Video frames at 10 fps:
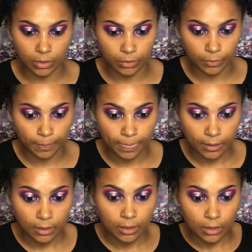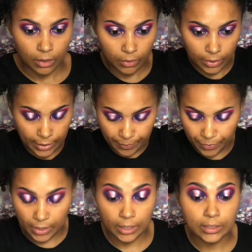go. Okay,
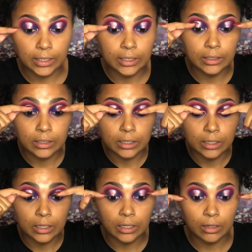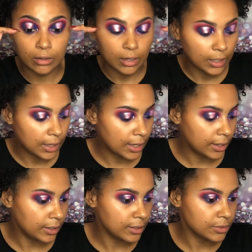and then here a
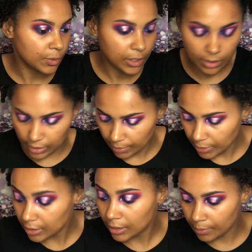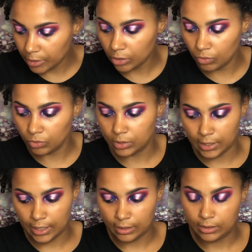line as well. Let me use
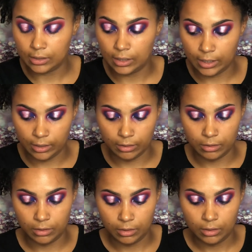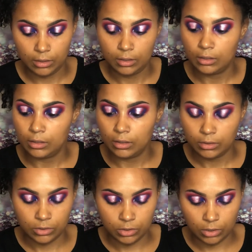that liner
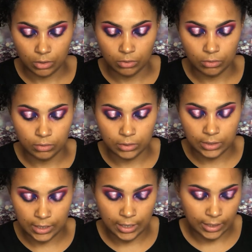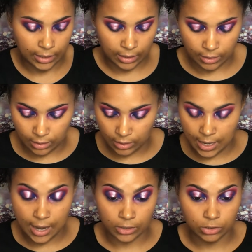so that I can
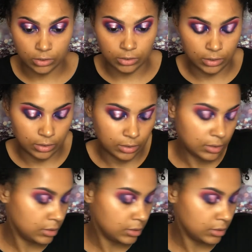actually